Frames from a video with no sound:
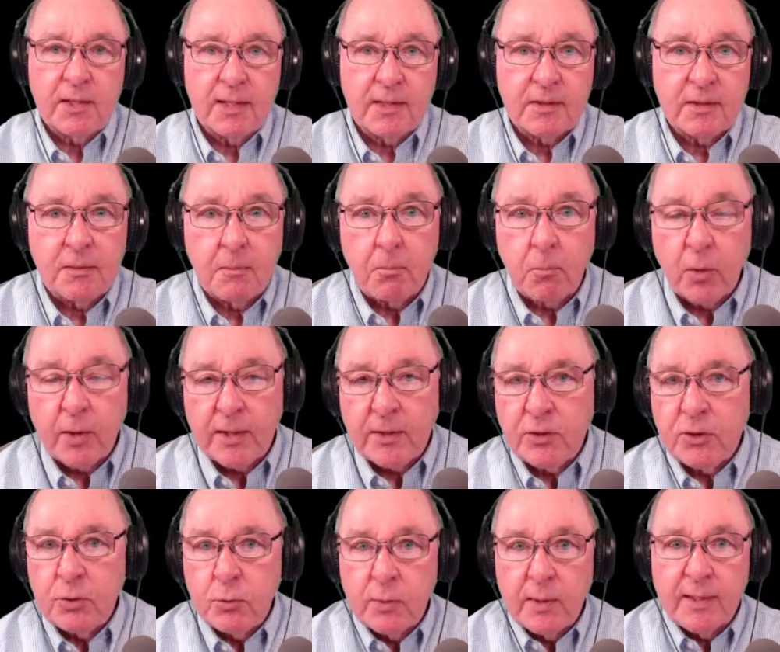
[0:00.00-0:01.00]
things. It
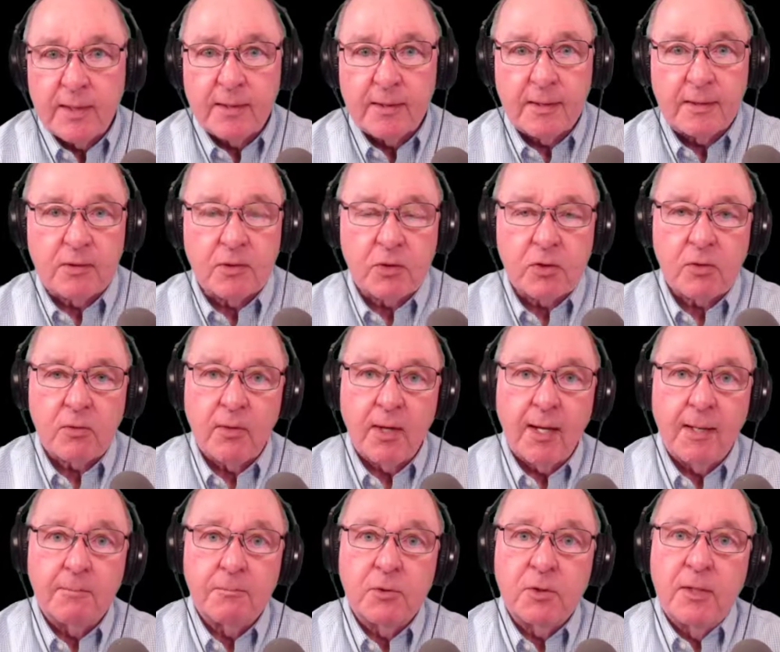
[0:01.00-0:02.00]
breaks you in and
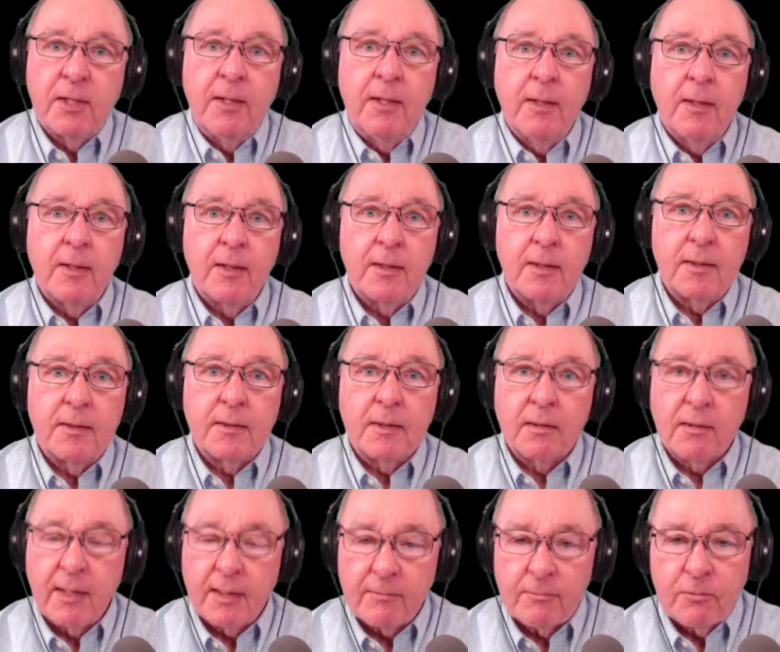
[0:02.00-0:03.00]
describes
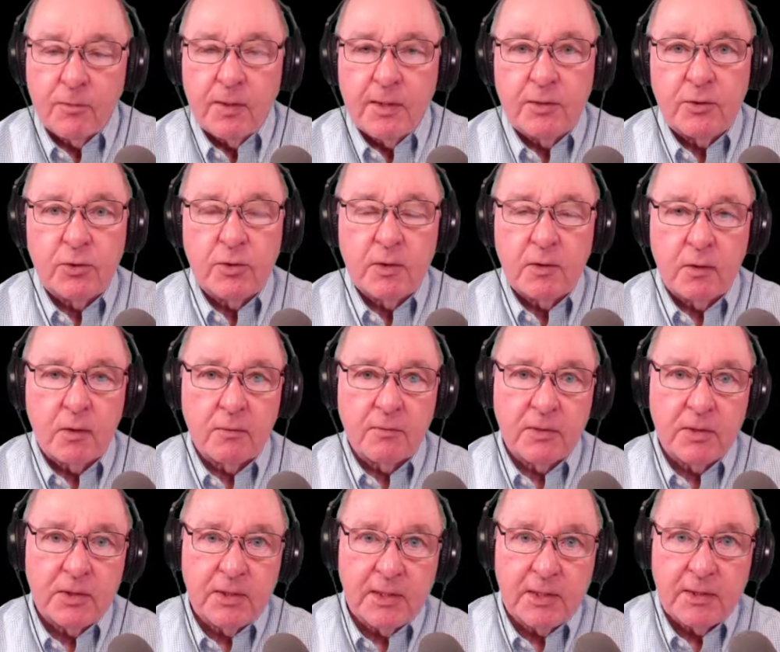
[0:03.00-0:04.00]
leverage and all
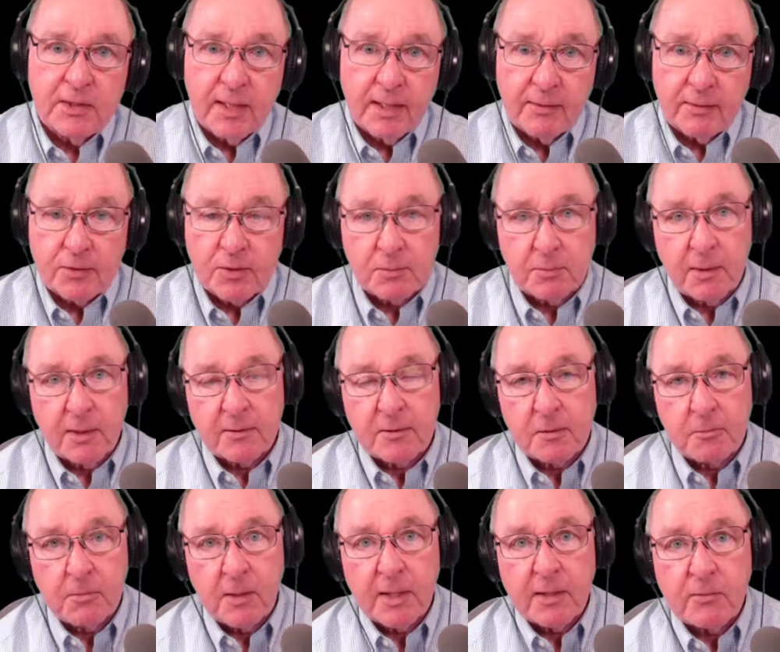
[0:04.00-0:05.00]
the details about
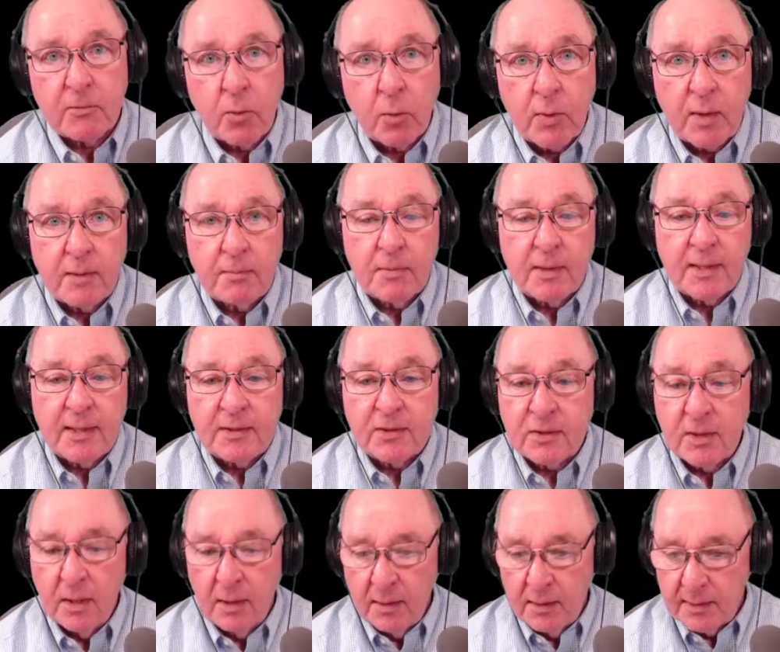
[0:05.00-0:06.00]
the Micro
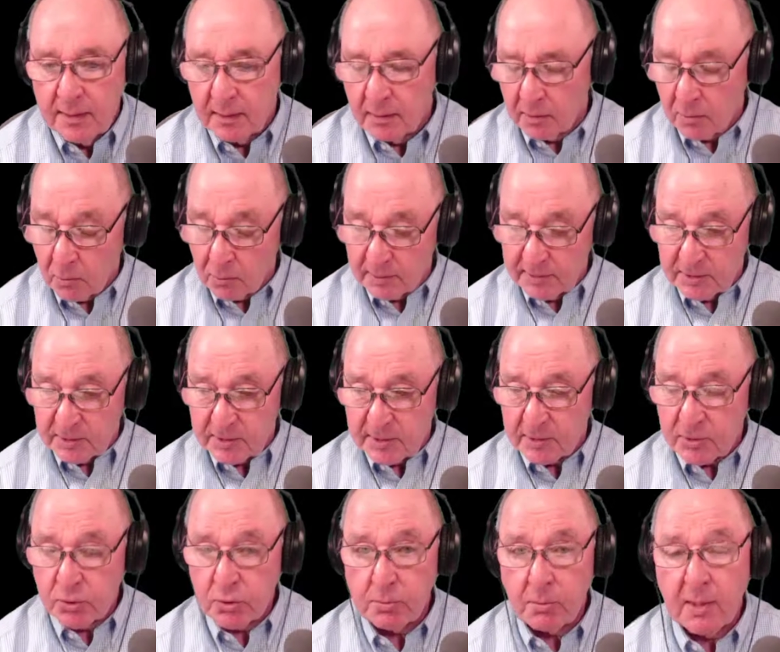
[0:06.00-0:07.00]
E-Minis. It'll only
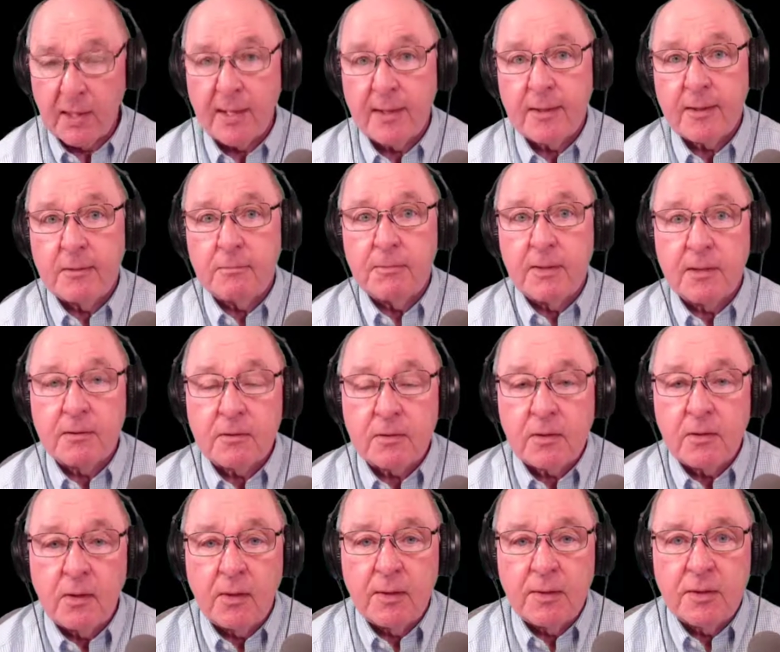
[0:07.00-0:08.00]
set you back about the
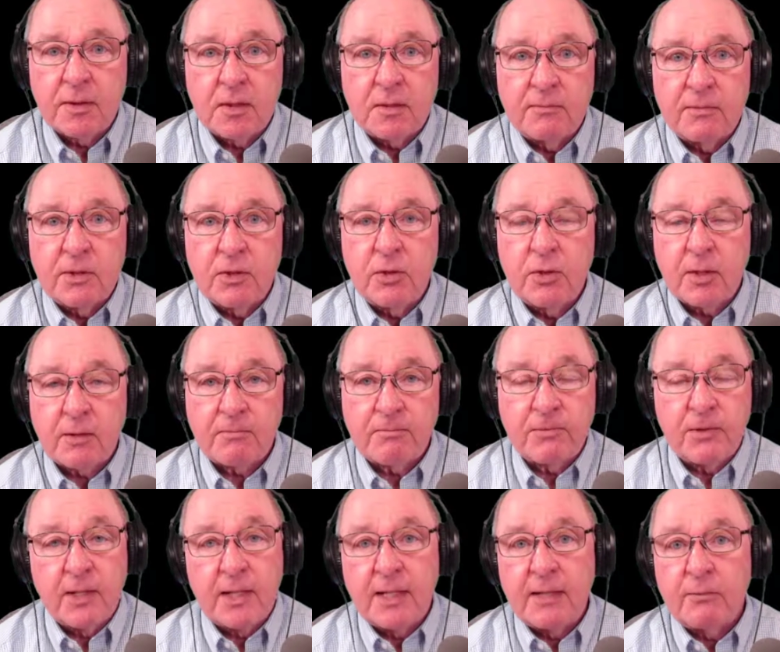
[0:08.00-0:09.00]
cost of a
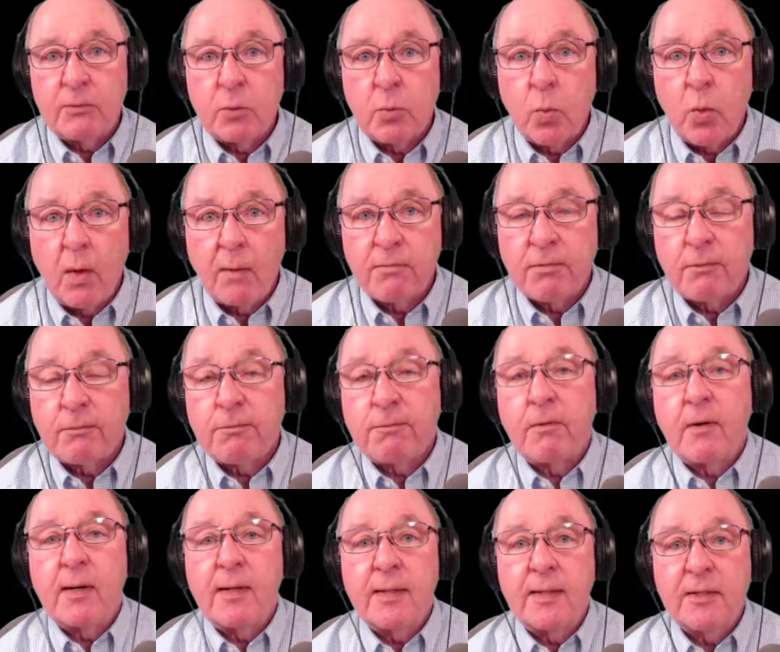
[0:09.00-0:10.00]
Chick-fil-A with waffle
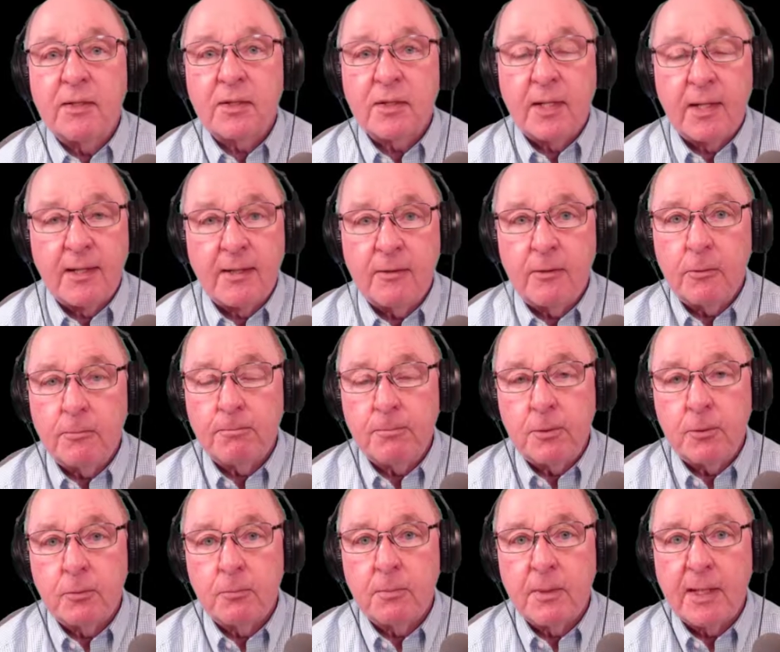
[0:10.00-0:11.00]
fries, and I
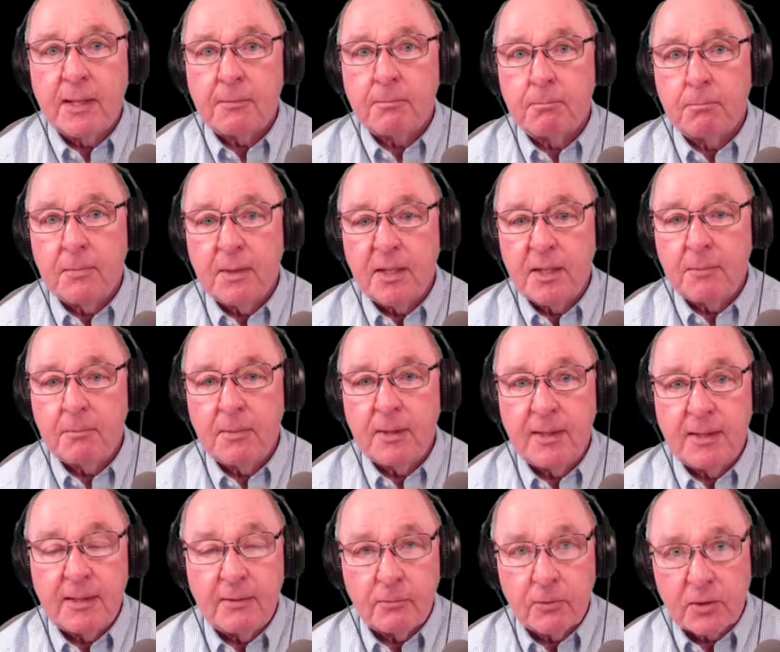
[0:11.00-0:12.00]
hope you make many,
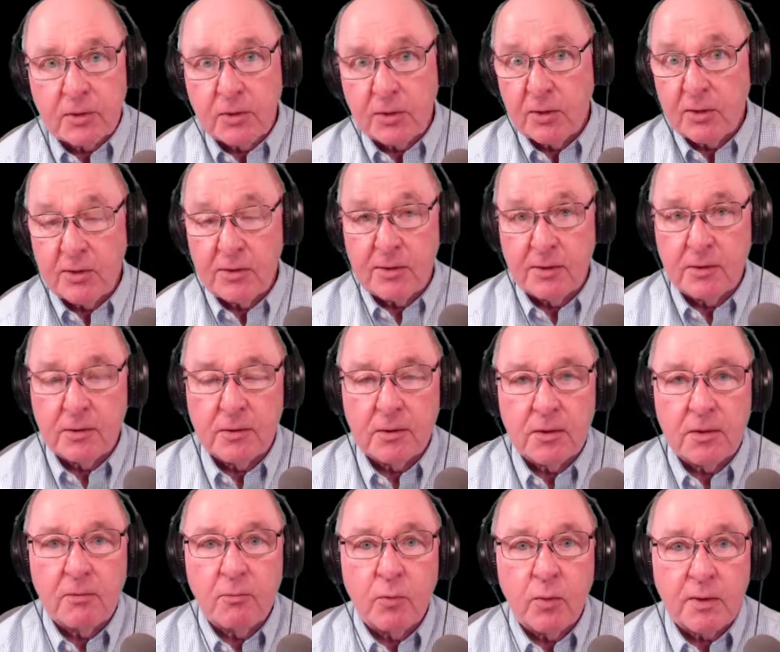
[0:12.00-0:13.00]
many
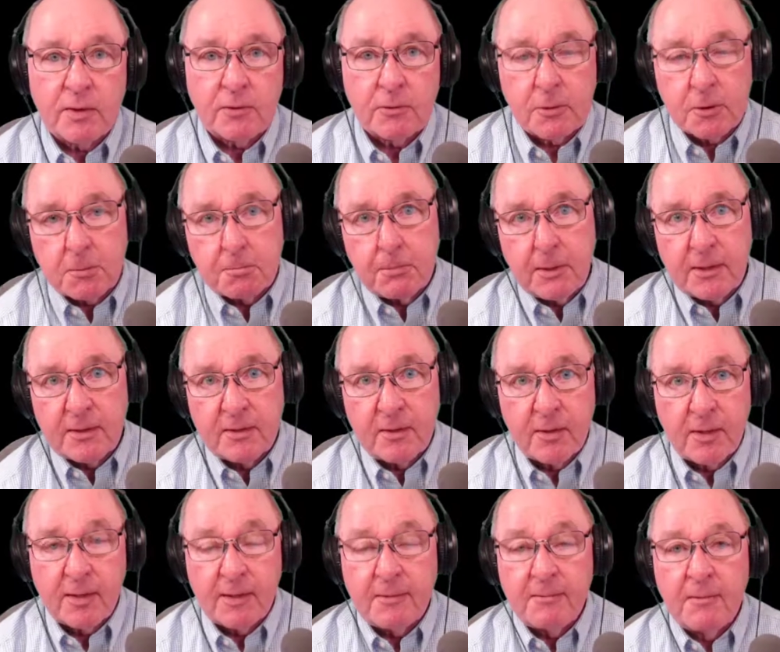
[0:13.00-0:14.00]
returns of what you spend
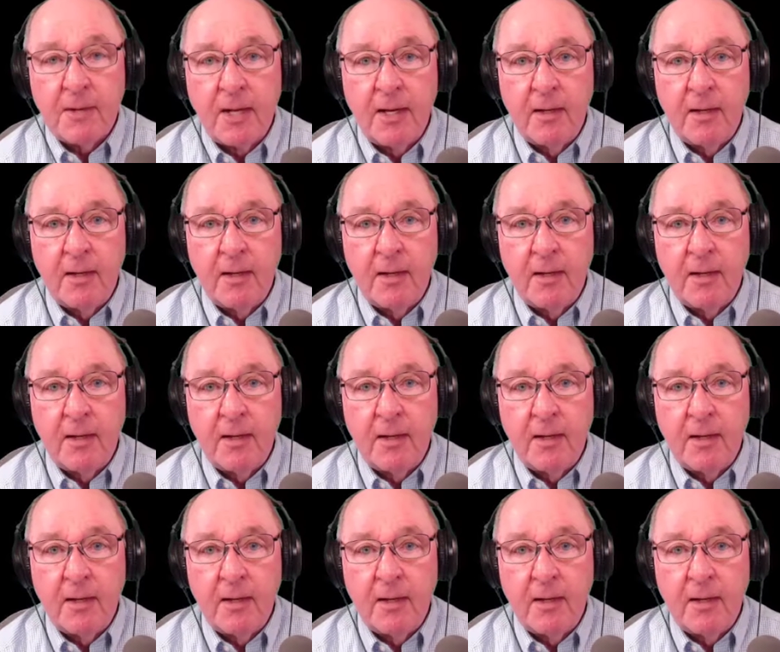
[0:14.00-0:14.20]
on it